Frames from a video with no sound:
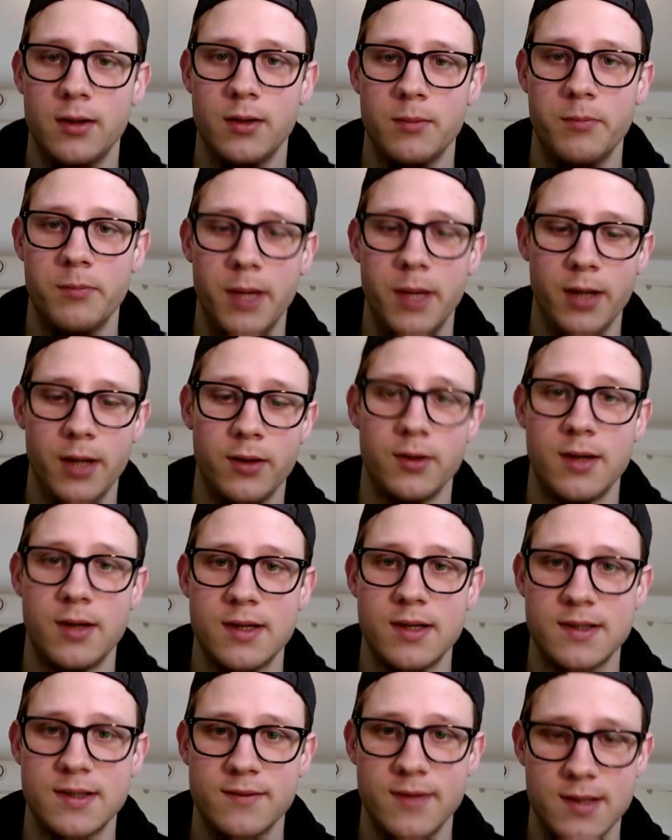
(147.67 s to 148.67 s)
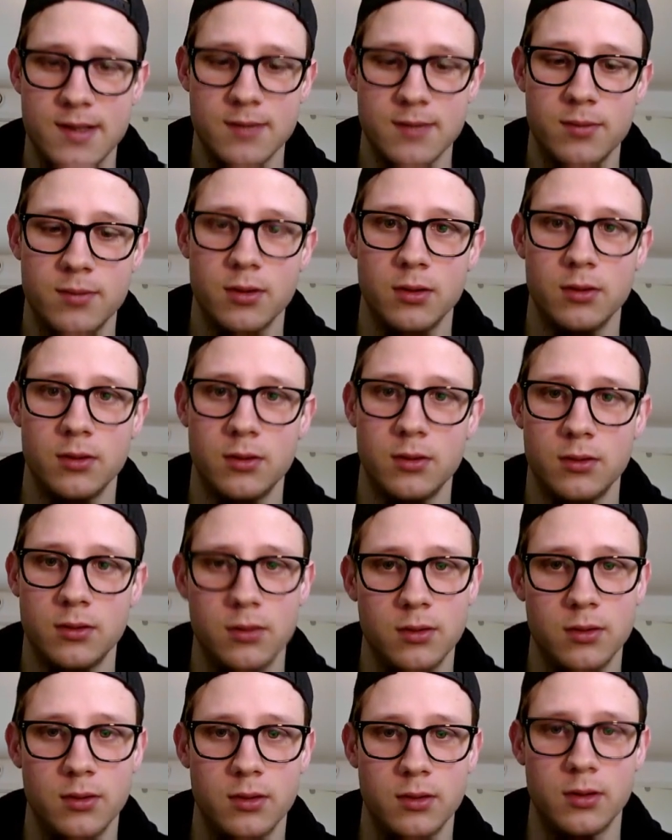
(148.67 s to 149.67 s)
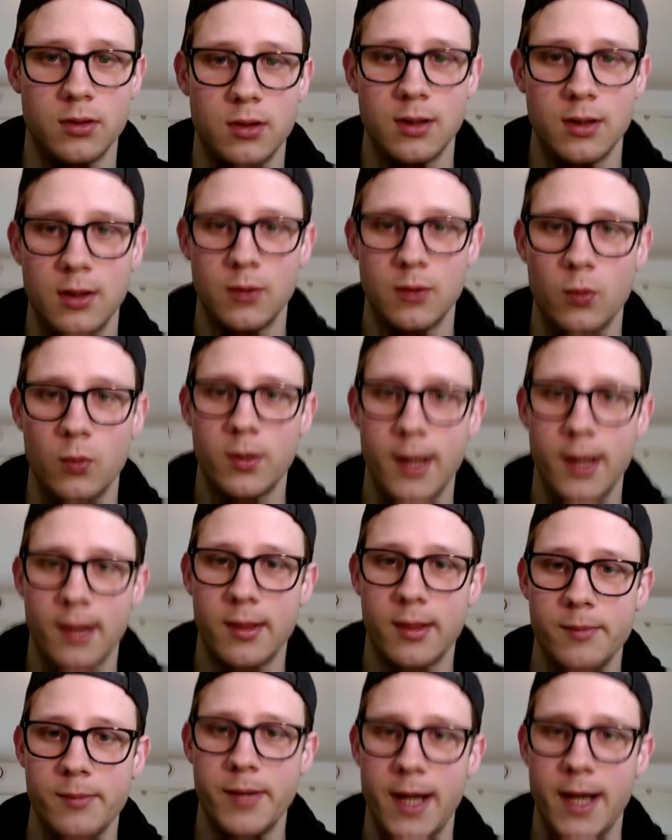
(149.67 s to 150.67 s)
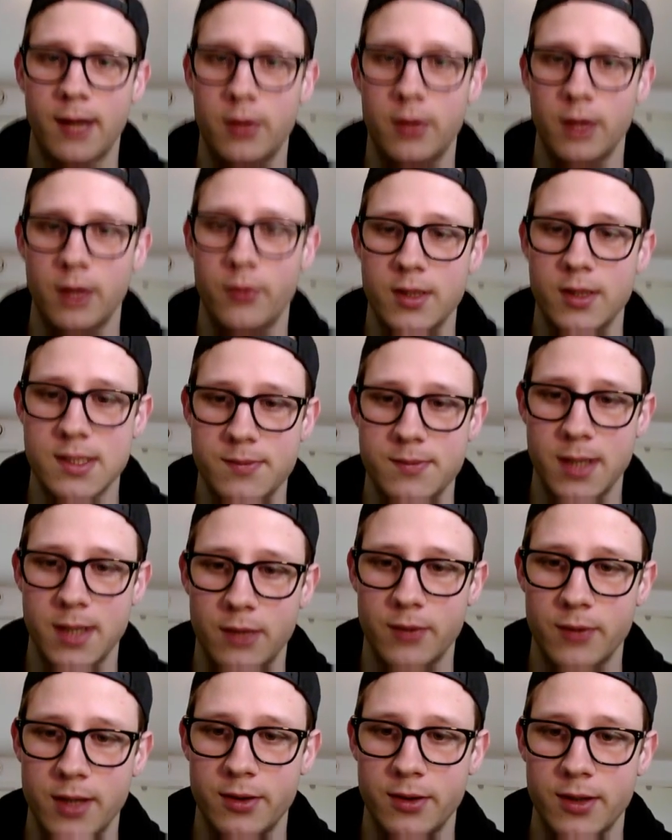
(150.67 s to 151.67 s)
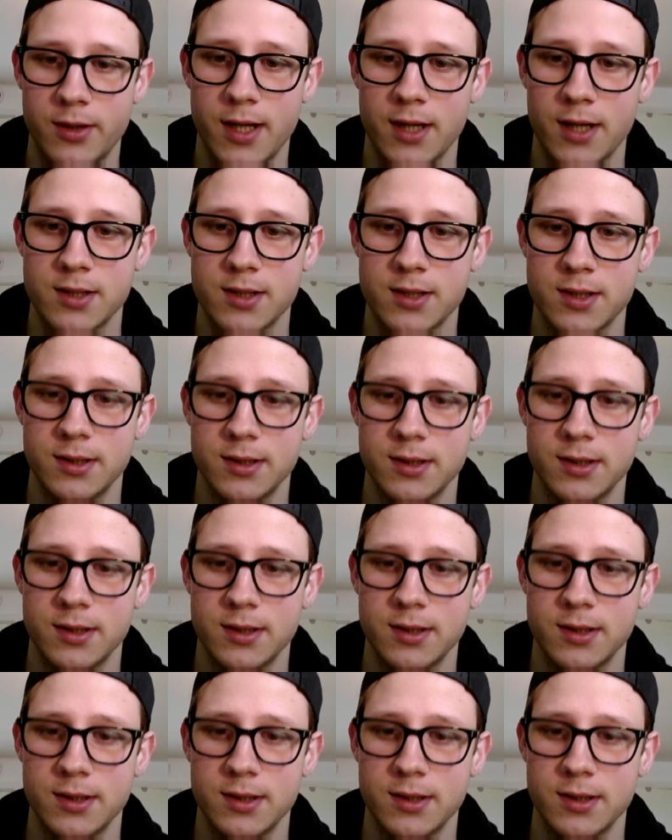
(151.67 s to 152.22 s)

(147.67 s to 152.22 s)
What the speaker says: button is visible while the background is being rendered actually.